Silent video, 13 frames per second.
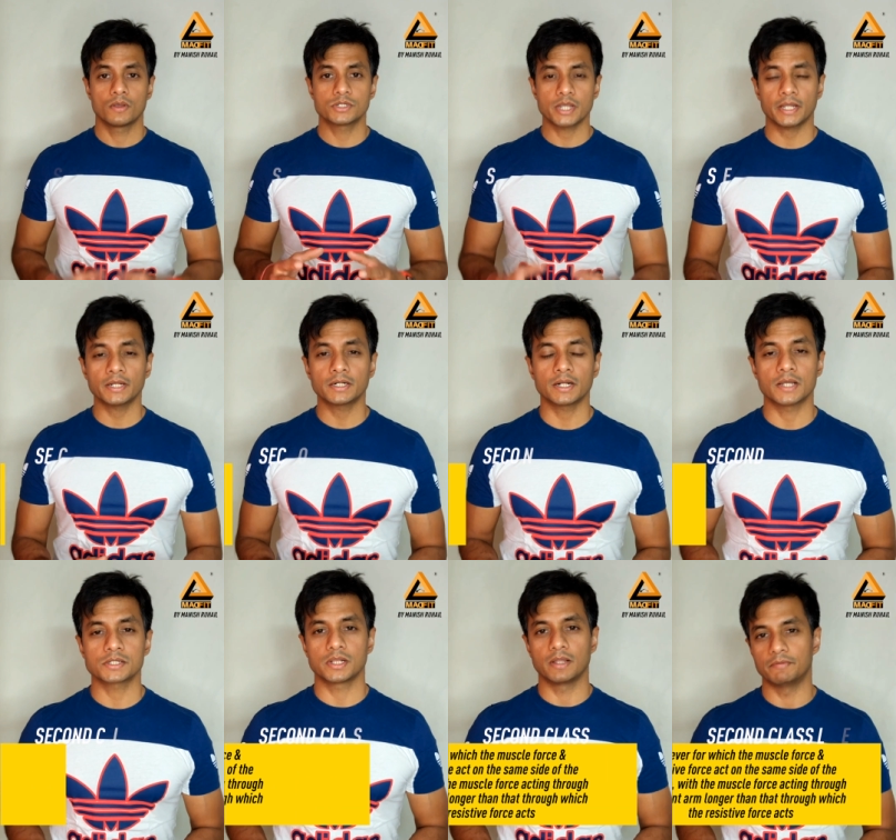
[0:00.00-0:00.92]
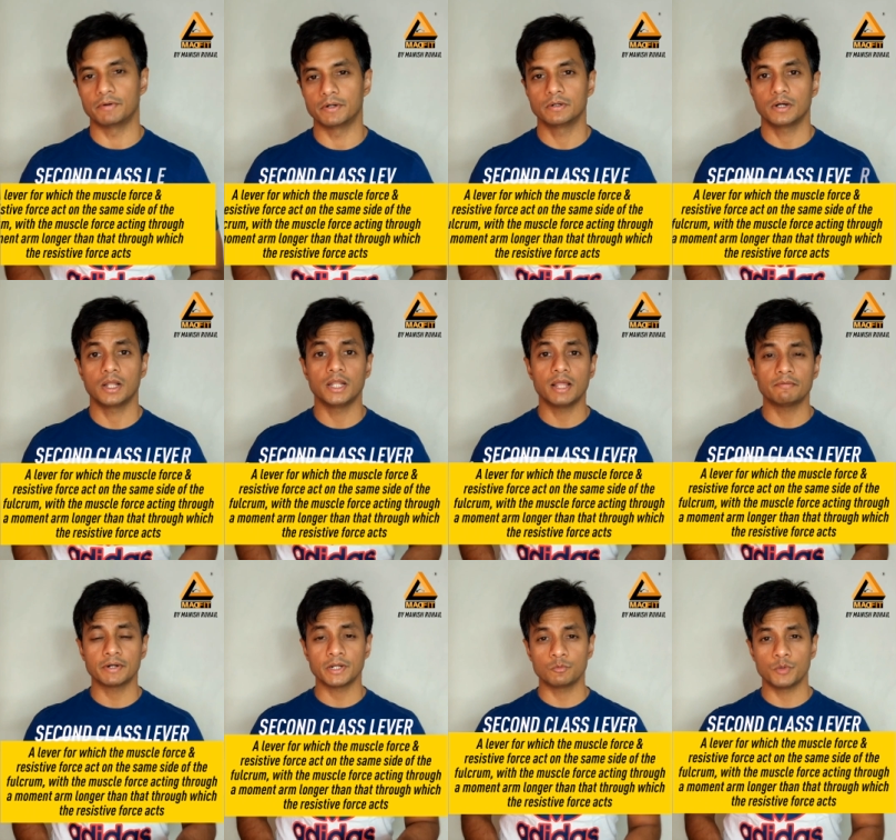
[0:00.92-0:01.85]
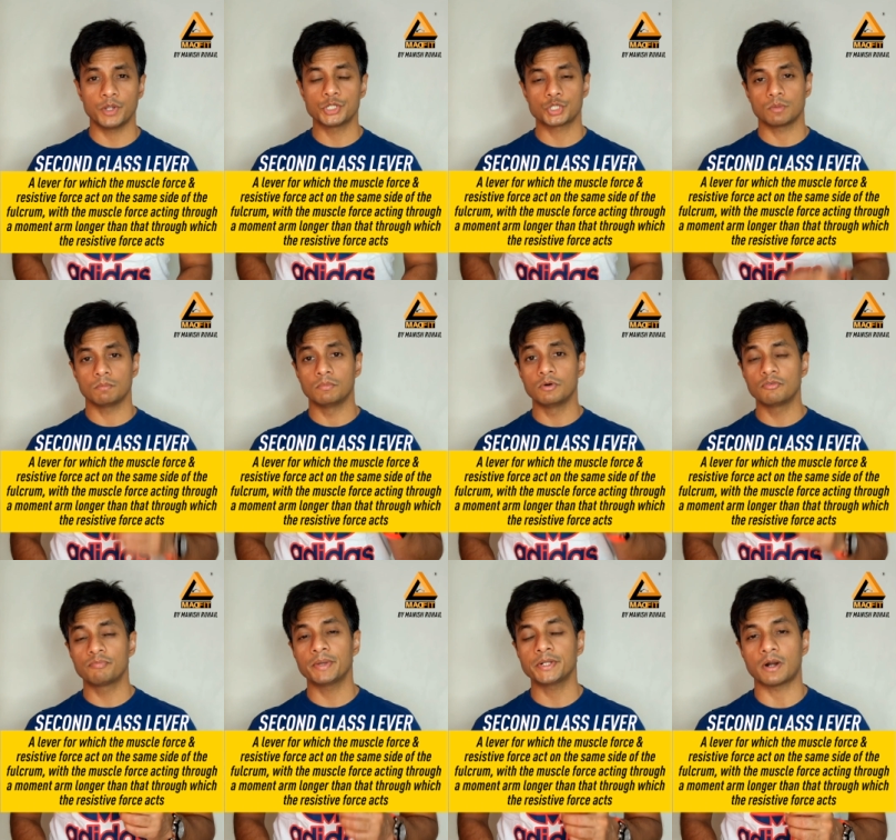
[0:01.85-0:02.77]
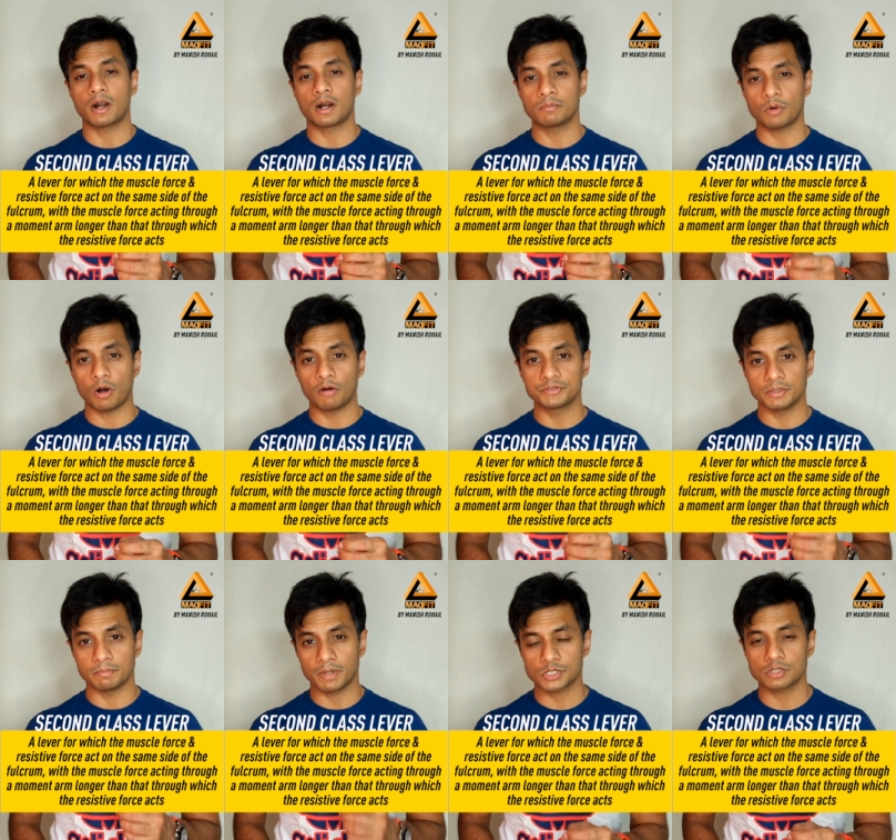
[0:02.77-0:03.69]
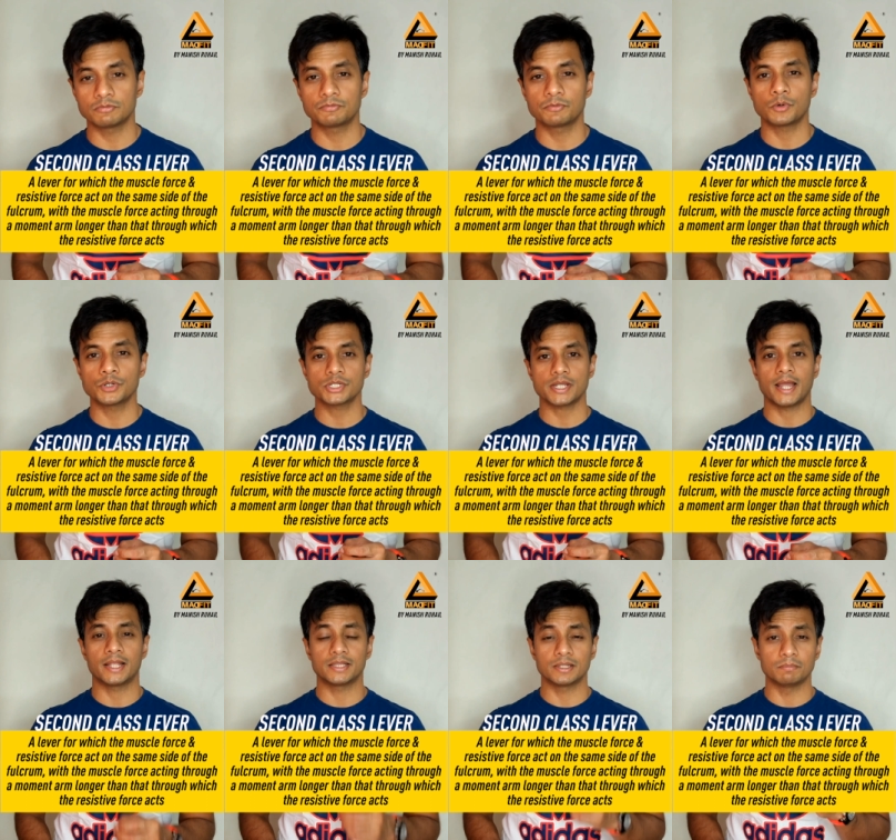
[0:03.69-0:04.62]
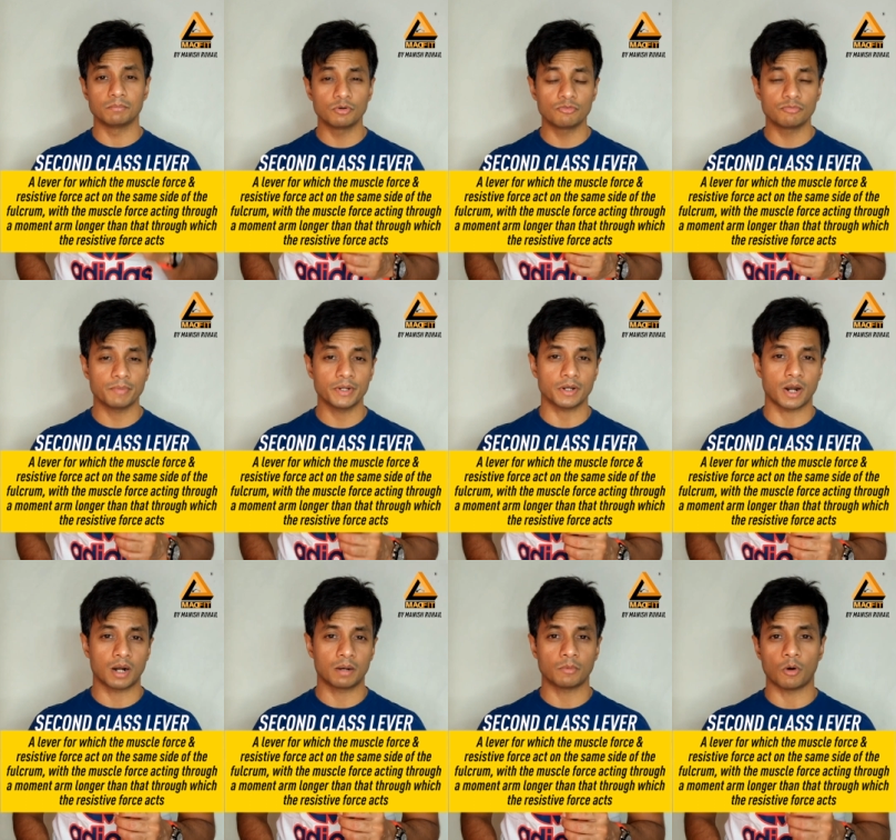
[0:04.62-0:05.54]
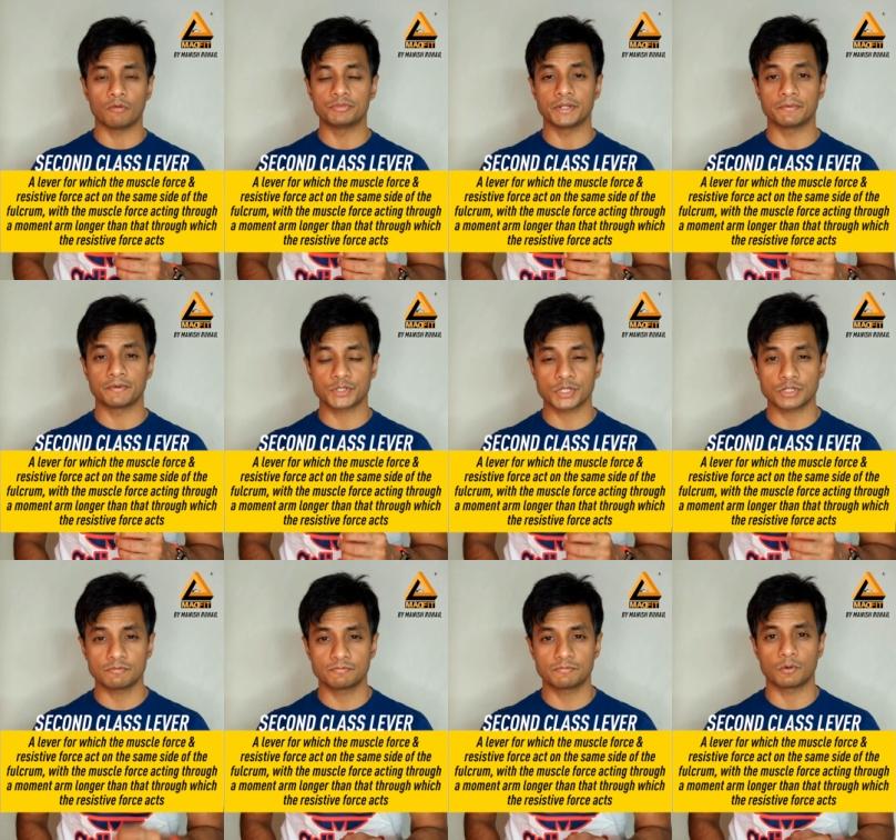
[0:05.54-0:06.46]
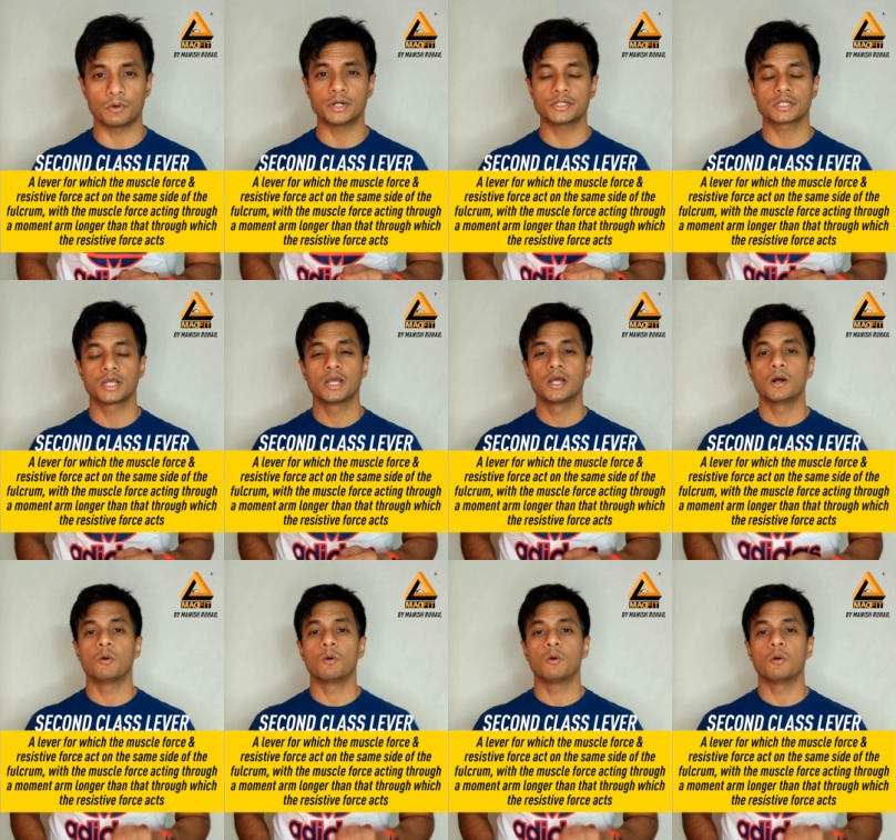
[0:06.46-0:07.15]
Second class lever, a lever in which movement arm of the muscle force and the movement arm of the resistive force